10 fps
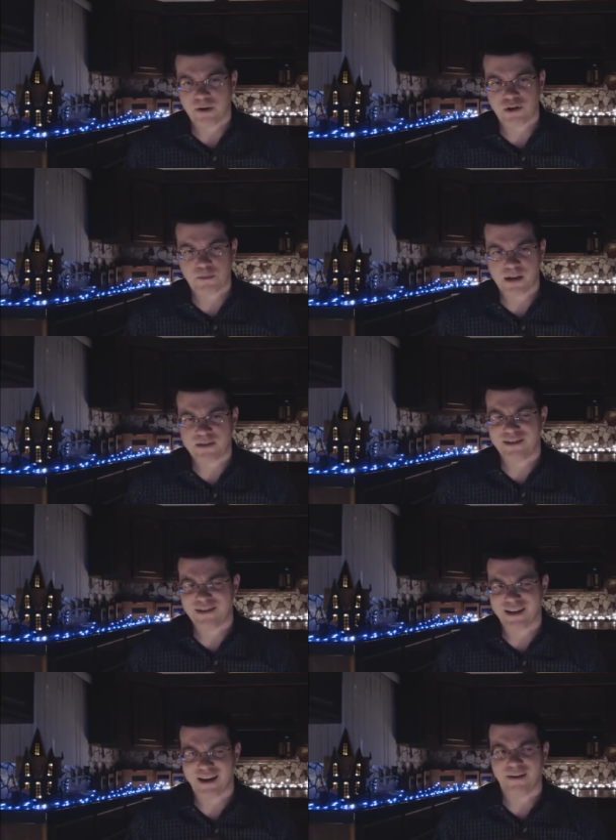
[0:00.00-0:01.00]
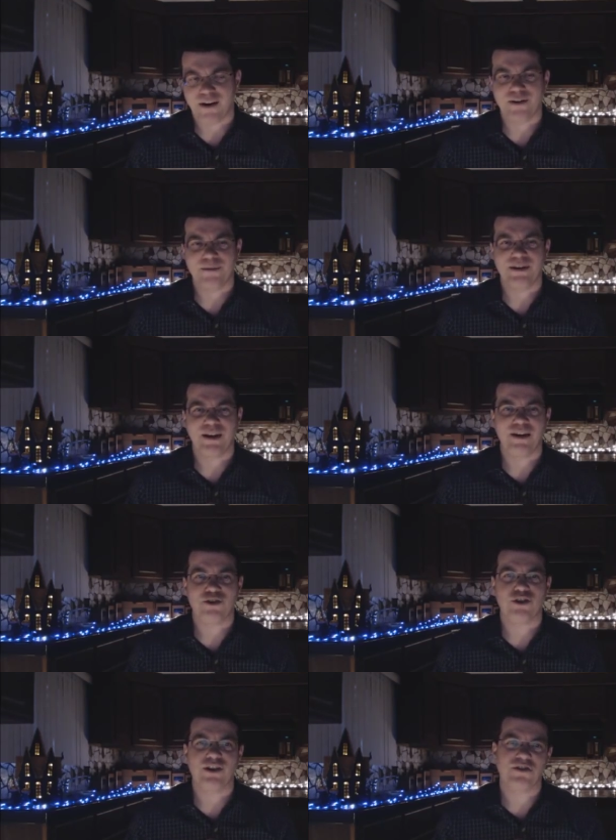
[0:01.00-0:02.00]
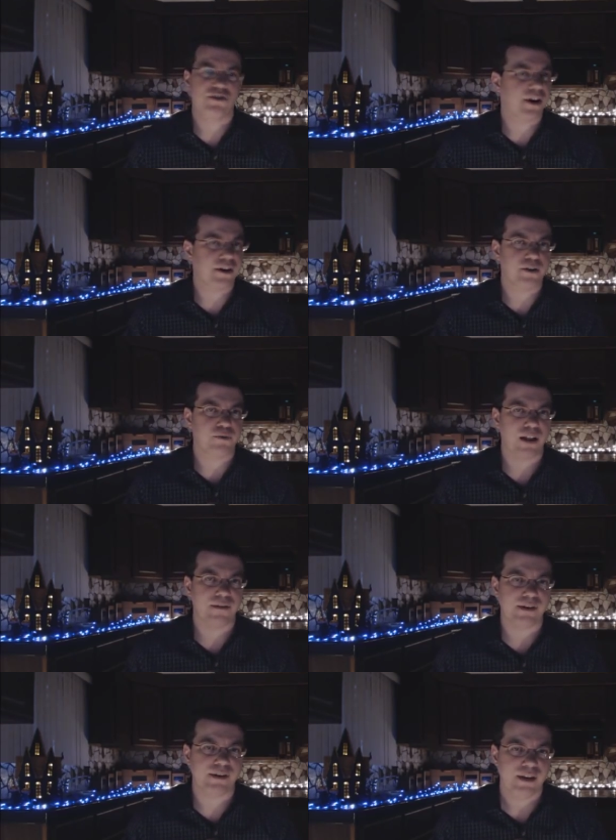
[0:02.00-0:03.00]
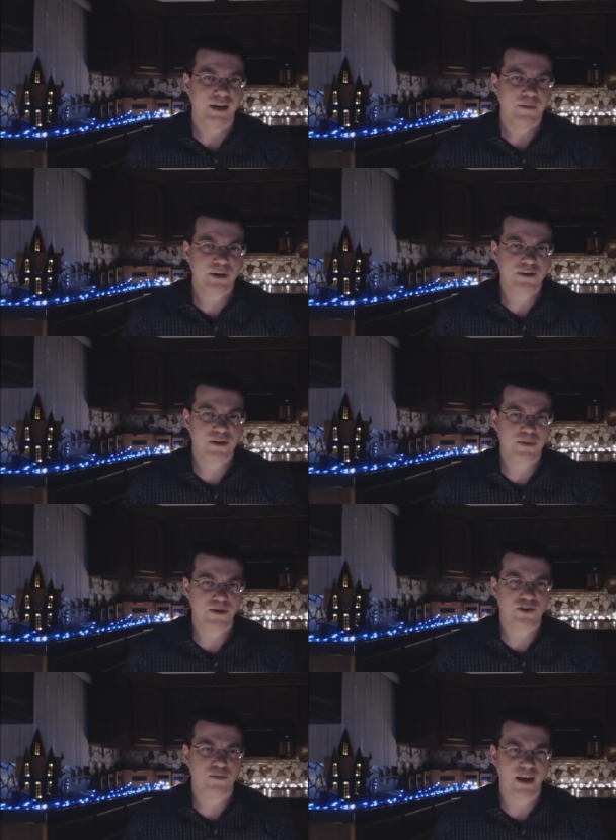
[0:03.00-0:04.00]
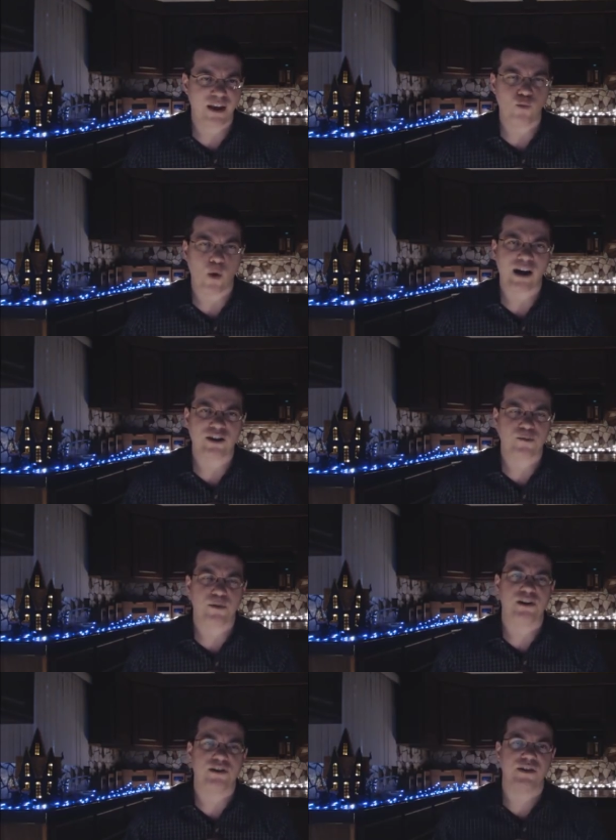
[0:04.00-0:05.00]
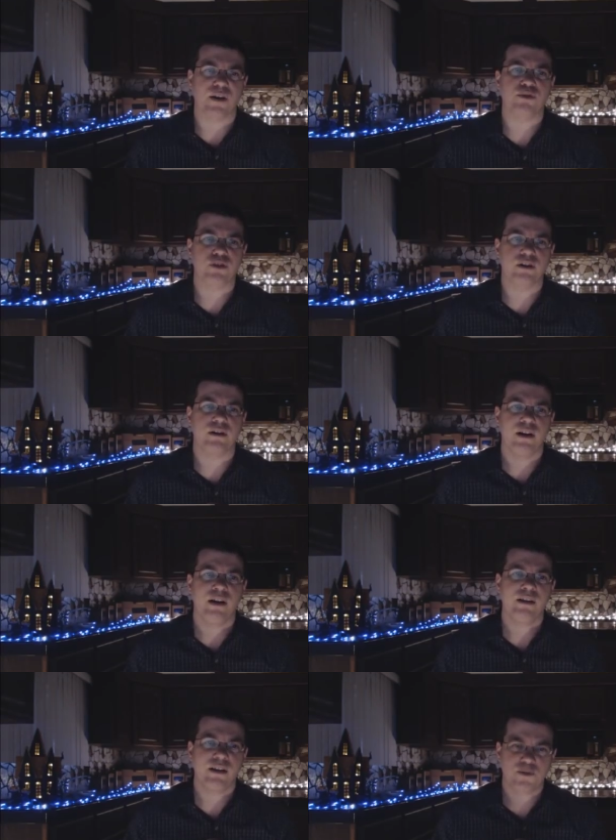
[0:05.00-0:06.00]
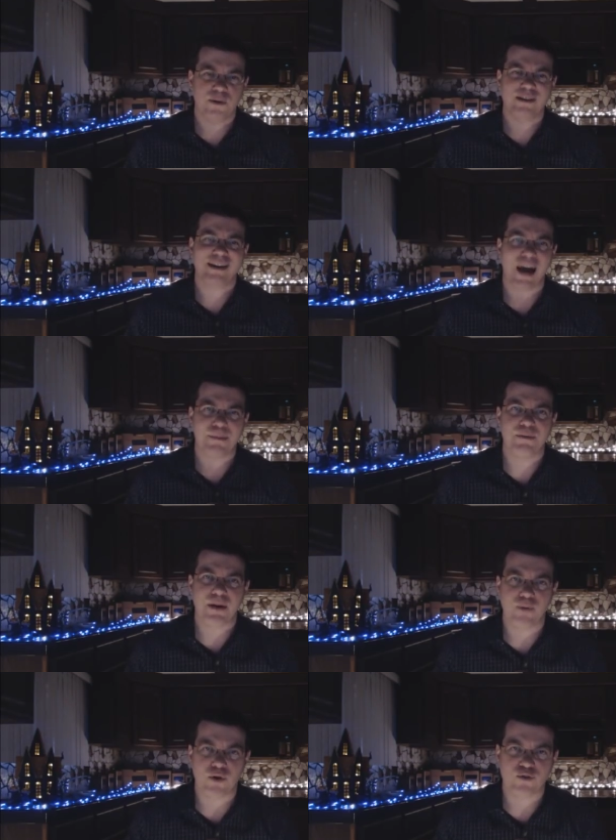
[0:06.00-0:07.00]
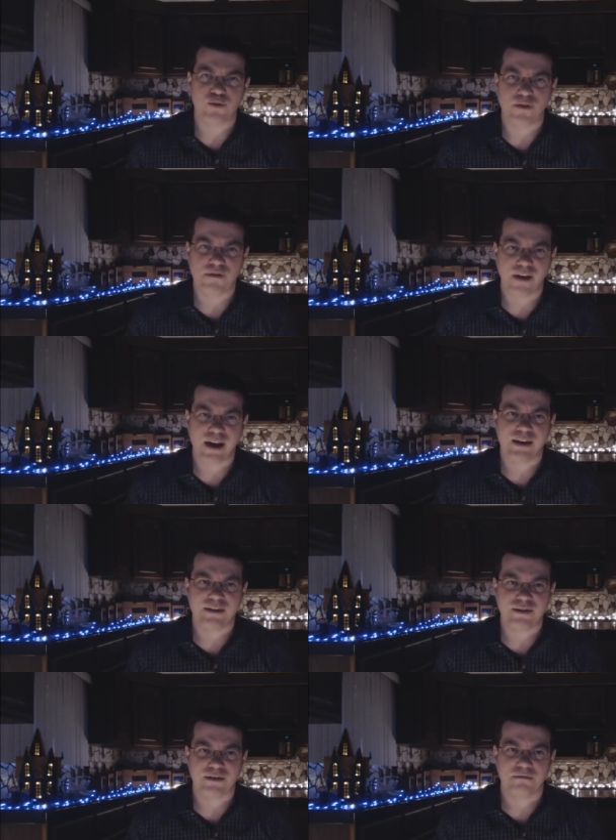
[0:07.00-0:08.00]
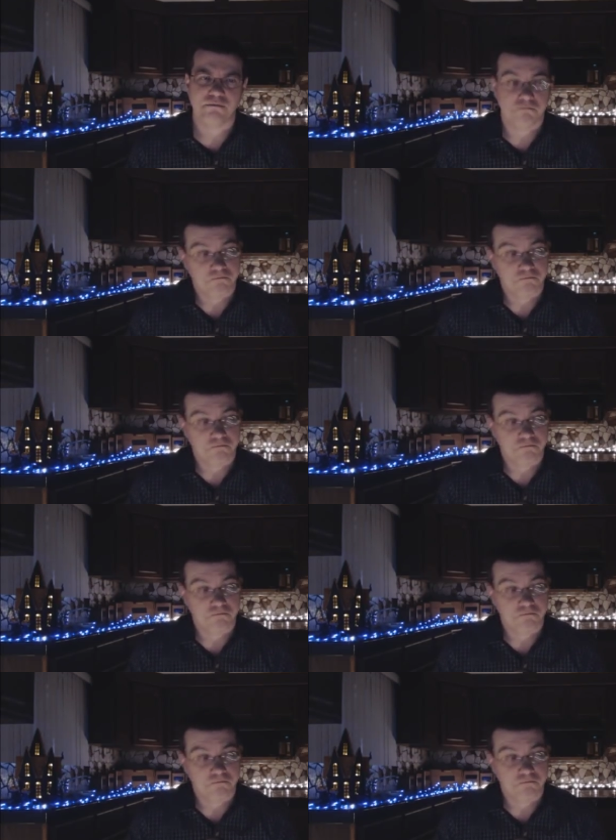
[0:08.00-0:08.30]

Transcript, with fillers: my response to this line of argumentation is entirely relevant because it appears to be a widespread assumption that has been adopted by most movie fans.